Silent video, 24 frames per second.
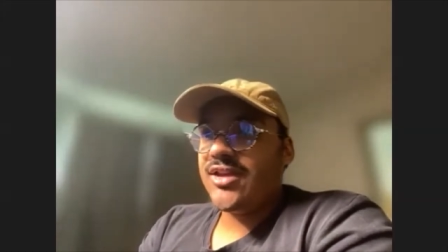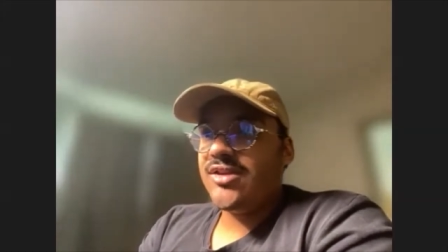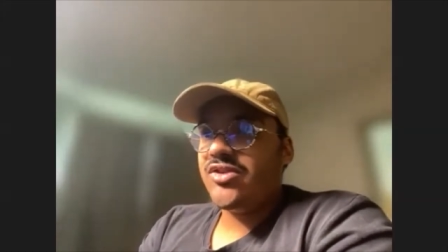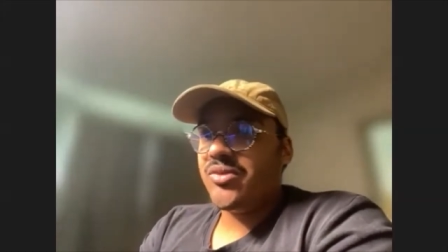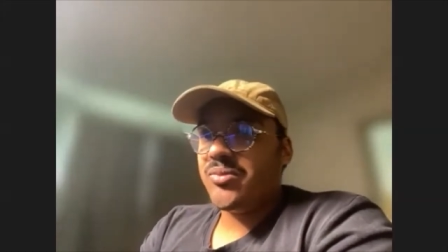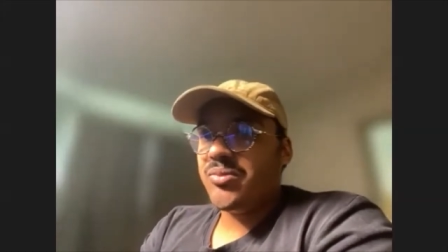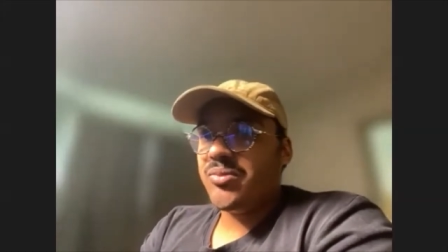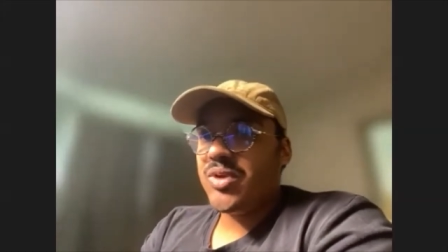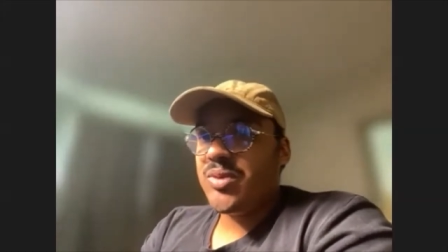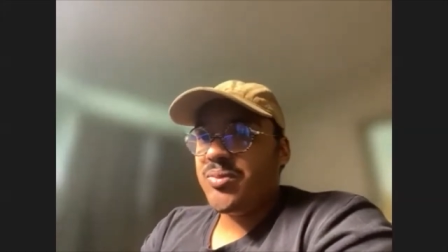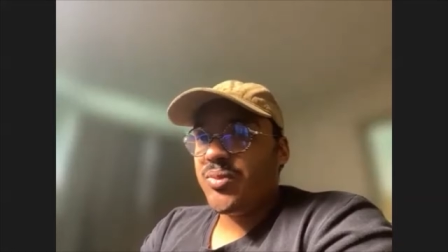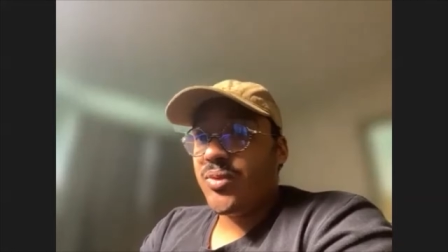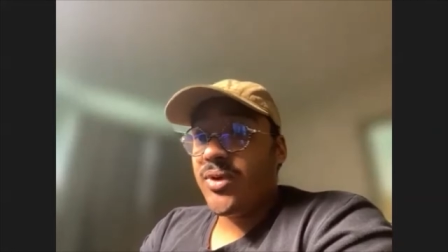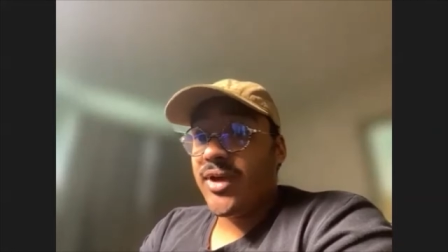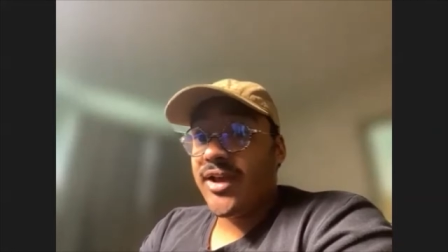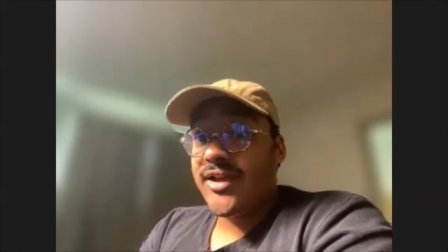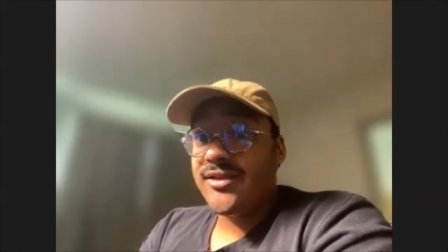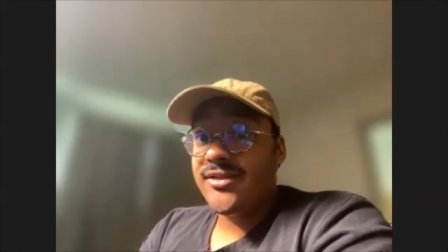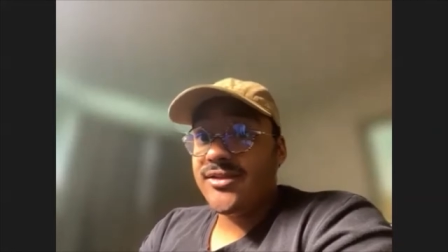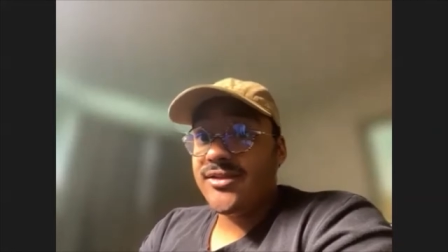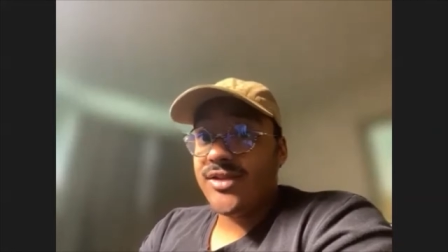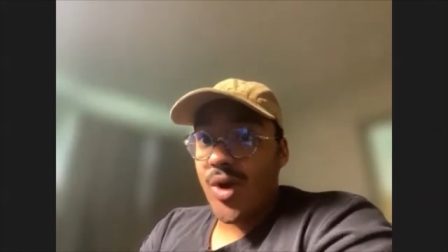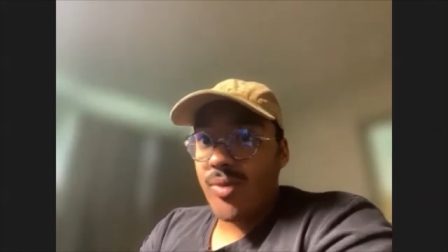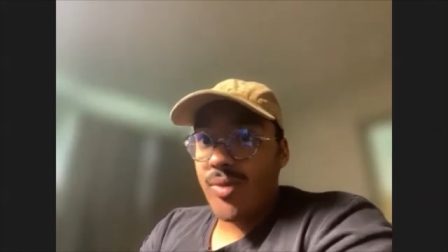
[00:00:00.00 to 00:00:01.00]
Some people had
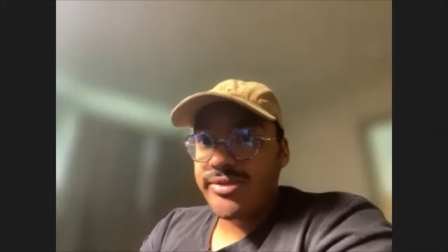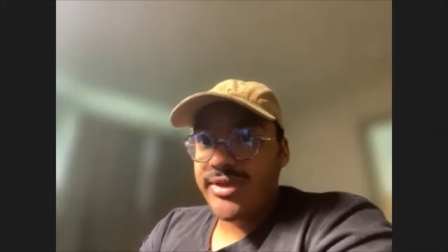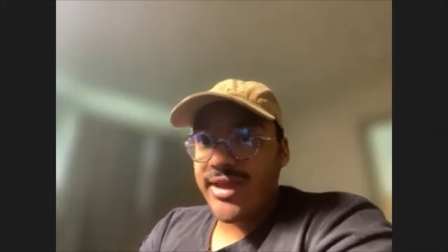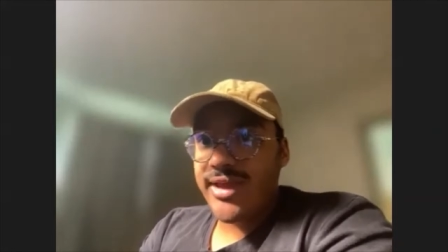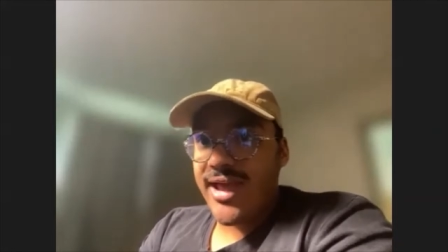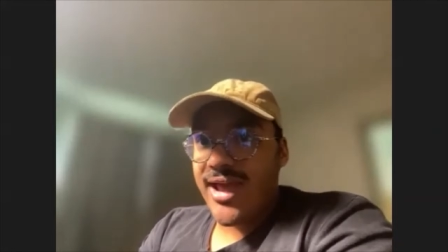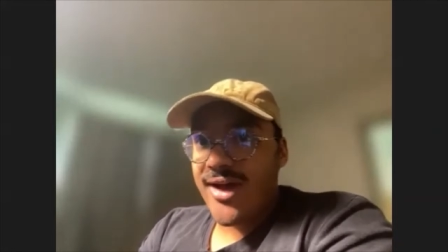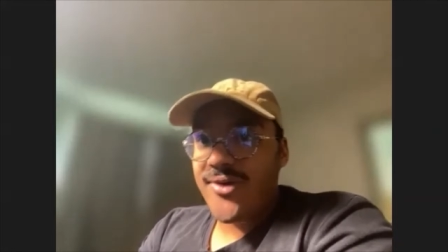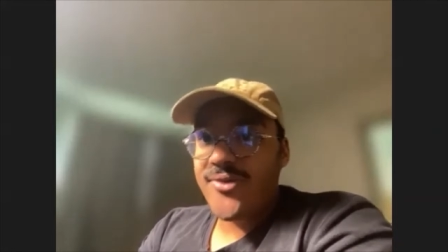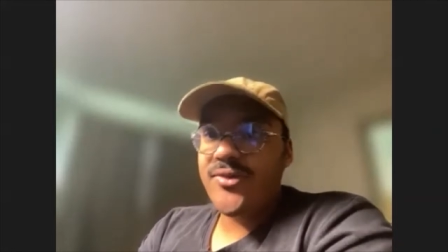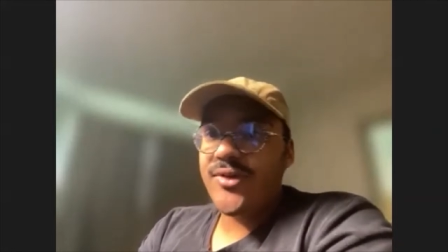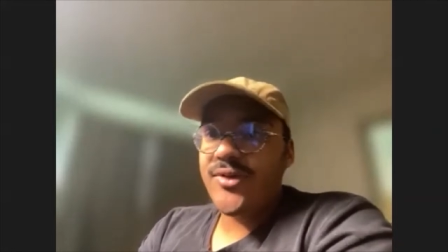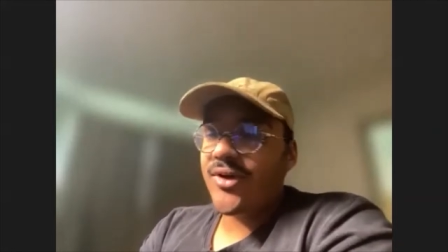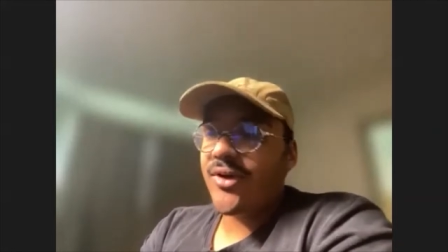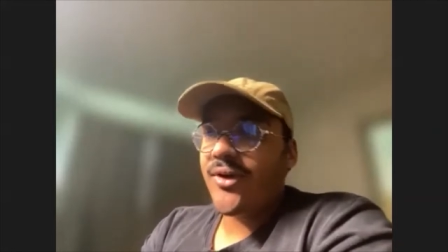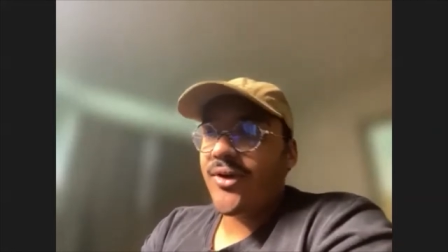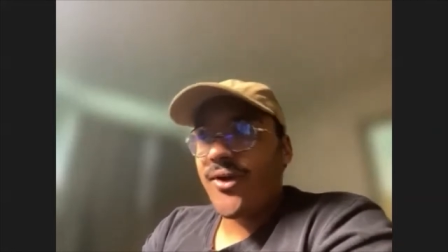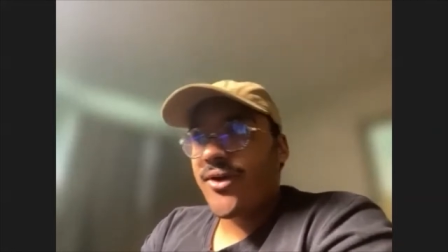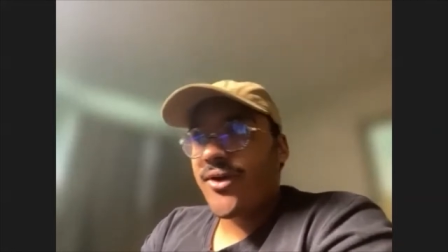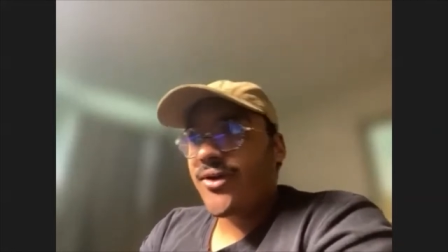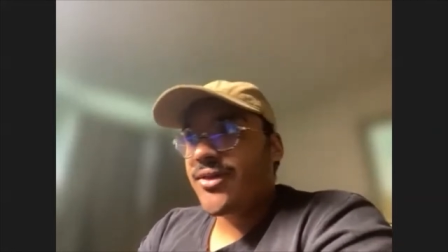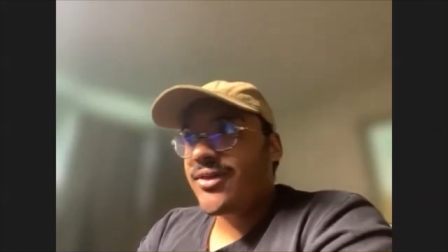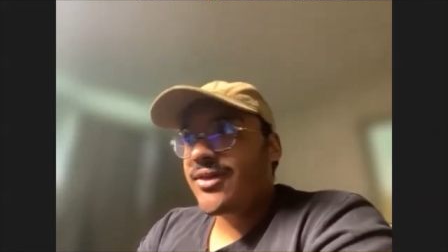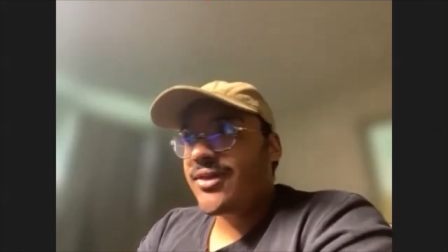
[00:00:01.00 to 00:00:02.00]
scoped the alpha
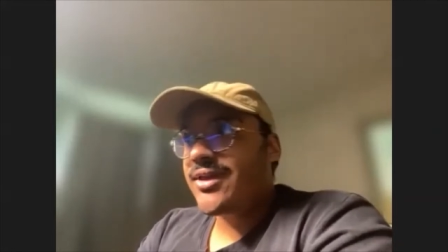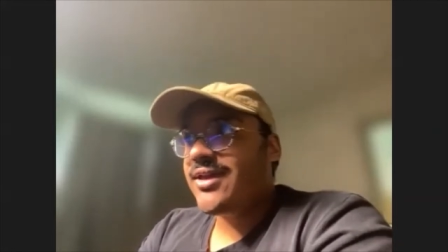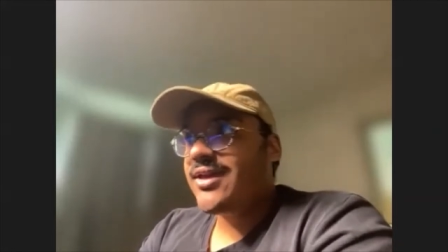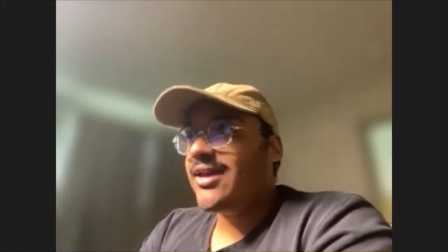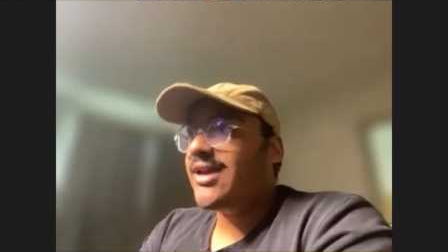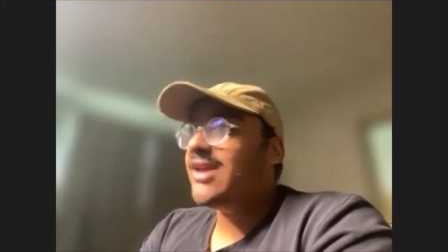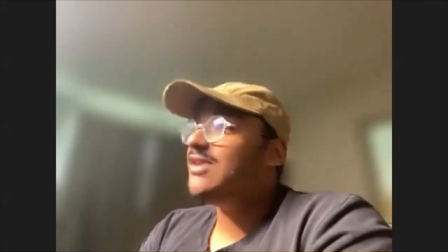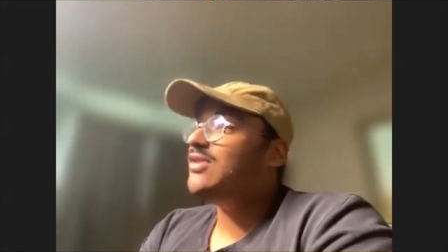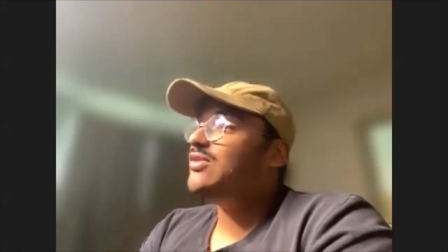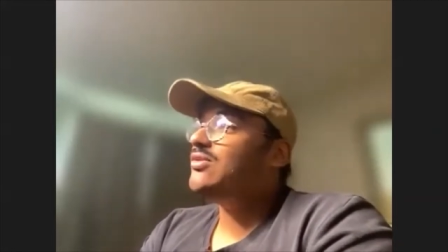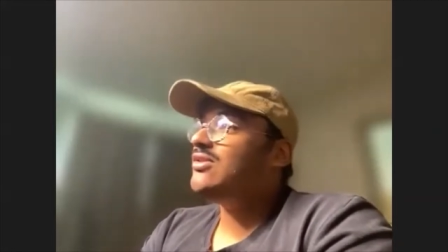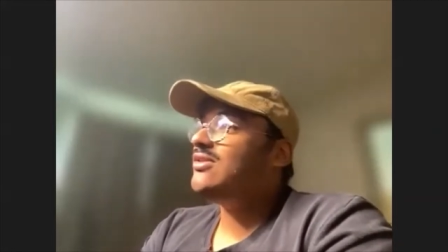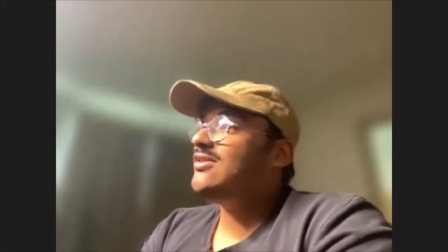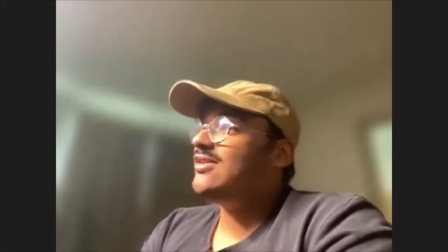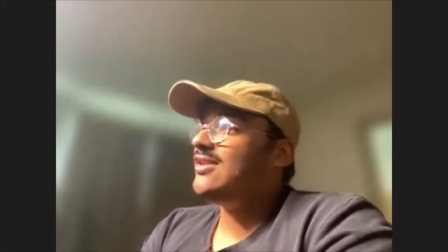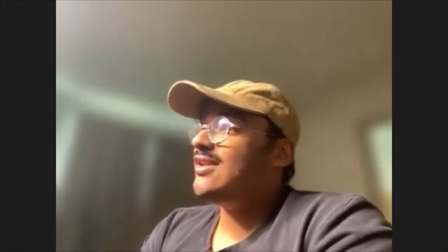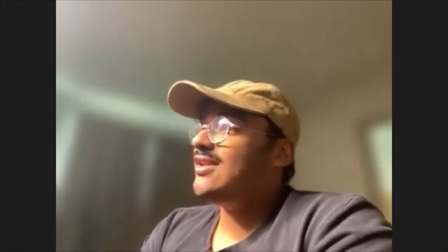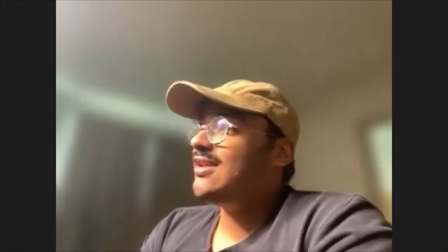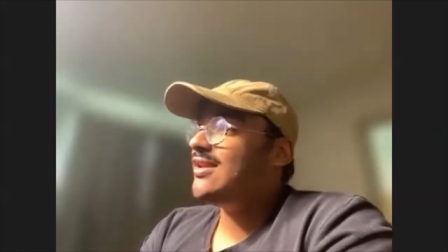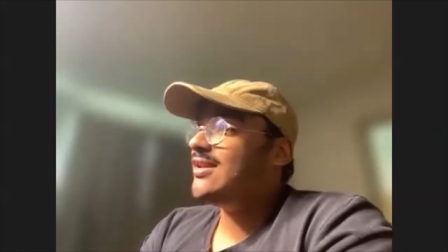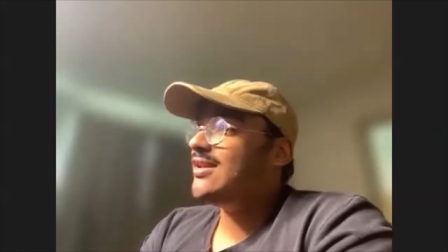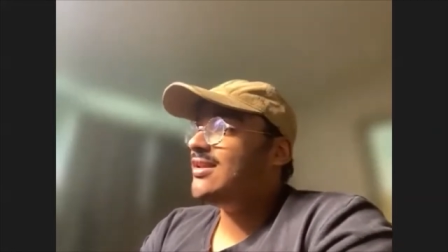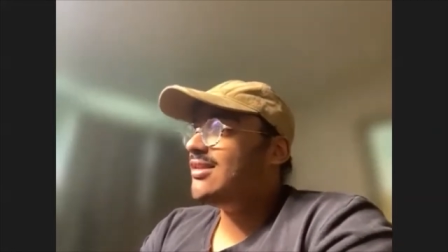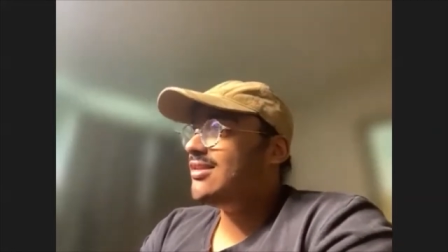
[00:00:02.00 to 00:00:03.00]
early and you
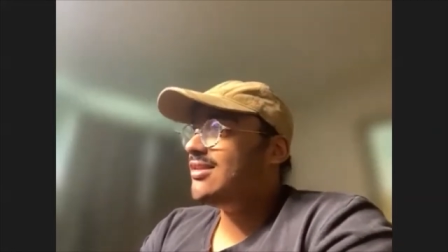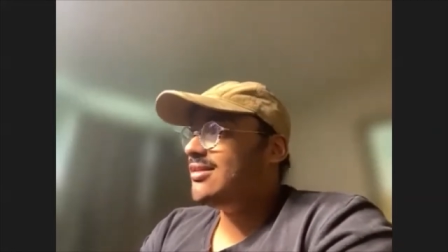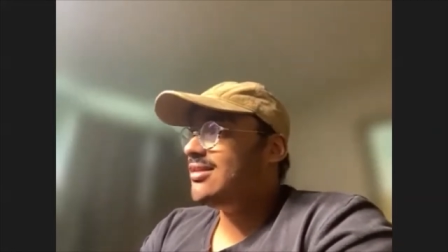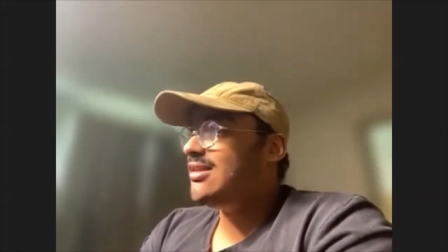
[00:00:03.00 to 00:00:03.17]
see